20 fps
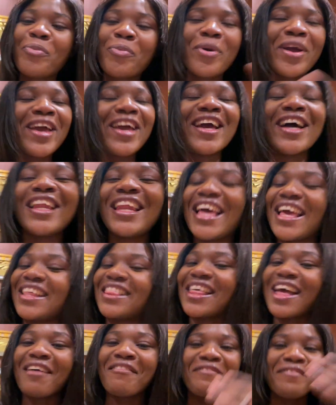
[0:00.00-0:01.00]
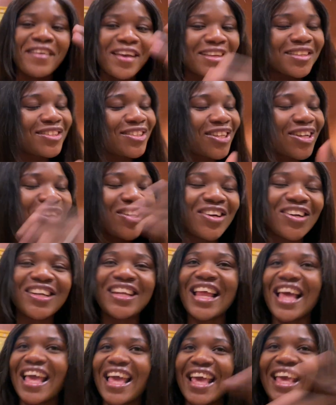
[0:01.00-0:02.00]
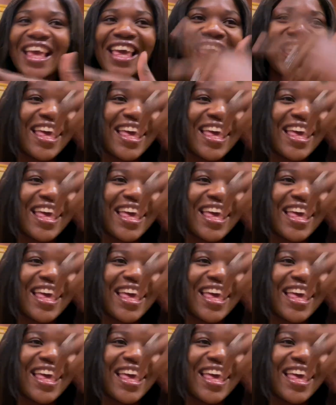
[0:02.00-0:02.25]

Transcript: we are like the adventure, like,